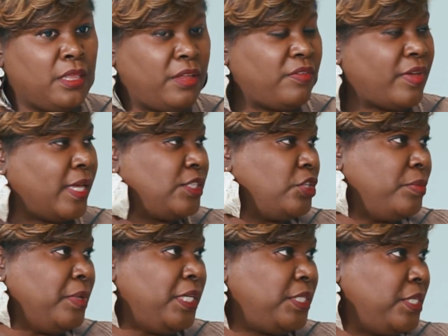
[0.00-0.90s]
They've got so
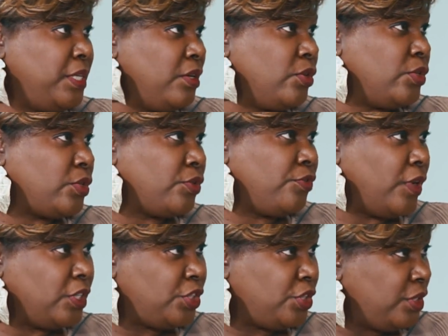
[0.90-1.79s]
many tentacles or
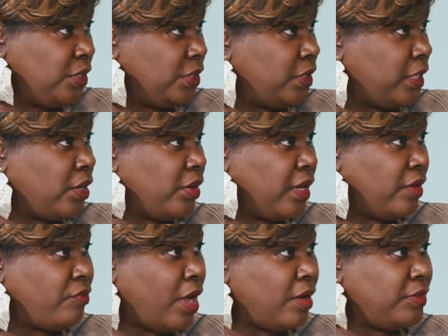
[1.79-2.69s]
functions that are
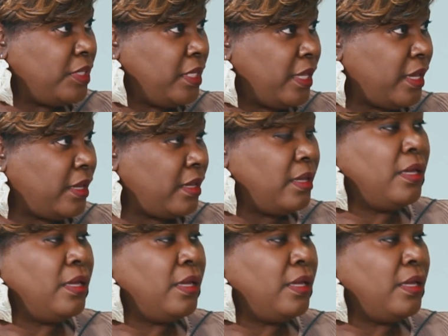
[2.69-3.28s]
involved in that.